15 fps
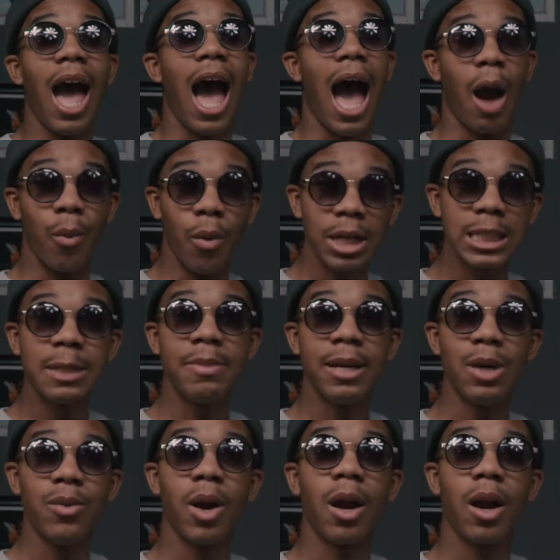I want to
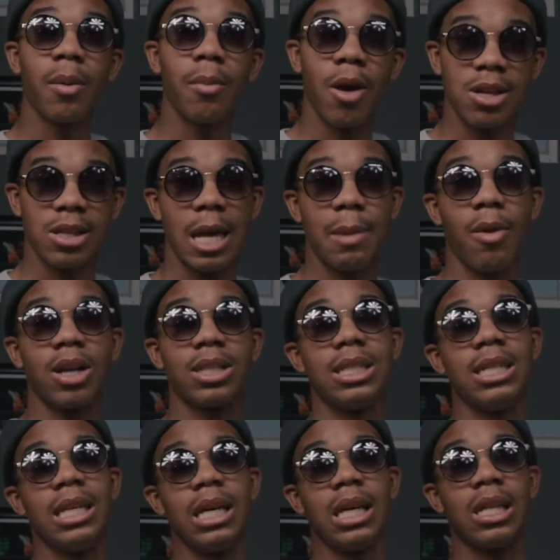be where Marseille
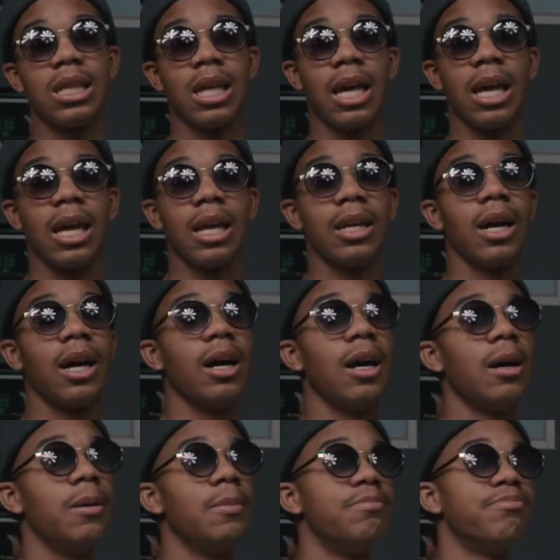Martin is and
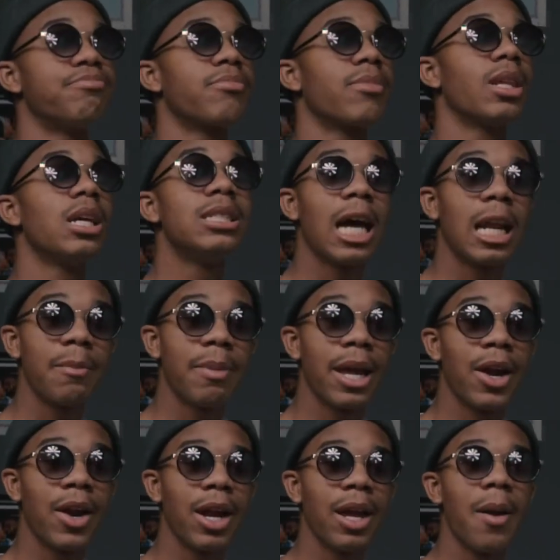Tyler
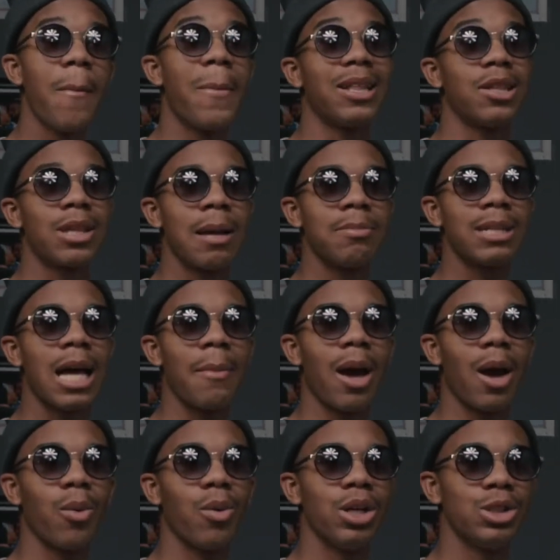Perry. At the same time,
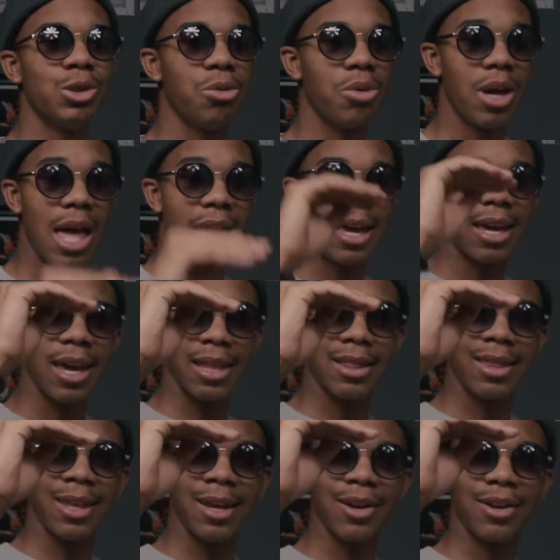I want to get
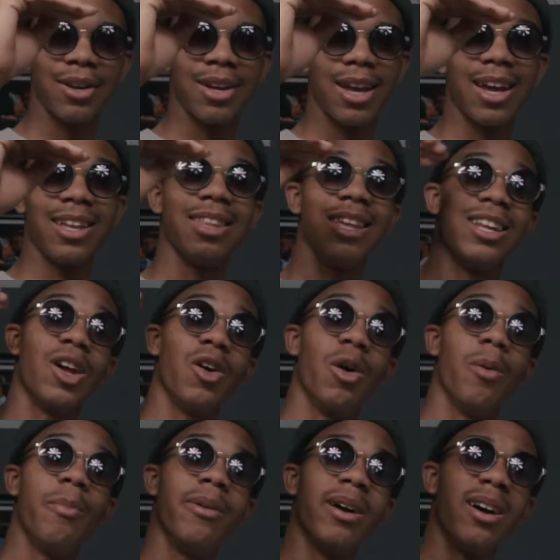there and then go
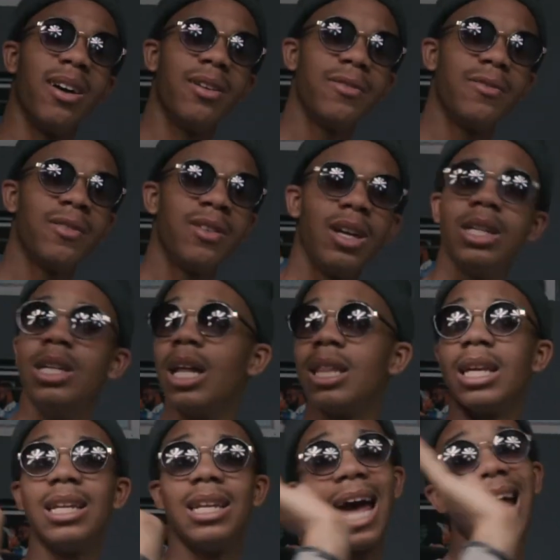above. Not
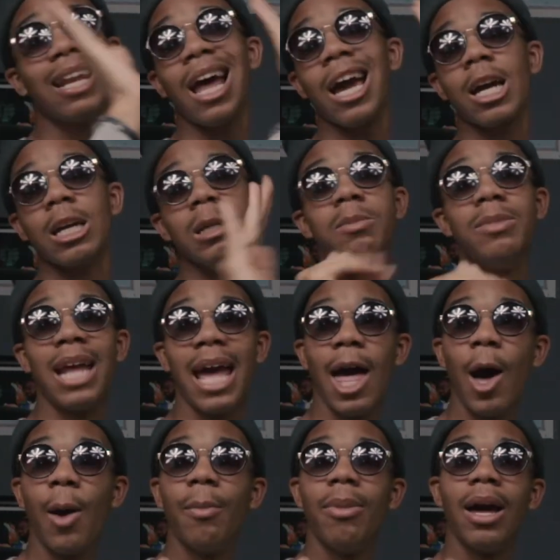knocking them
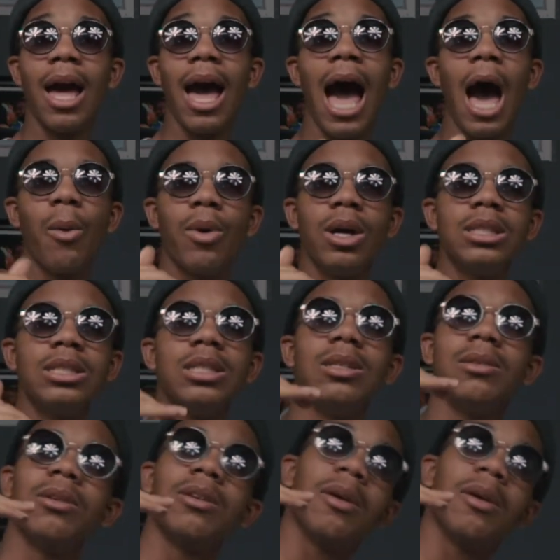down, but I want to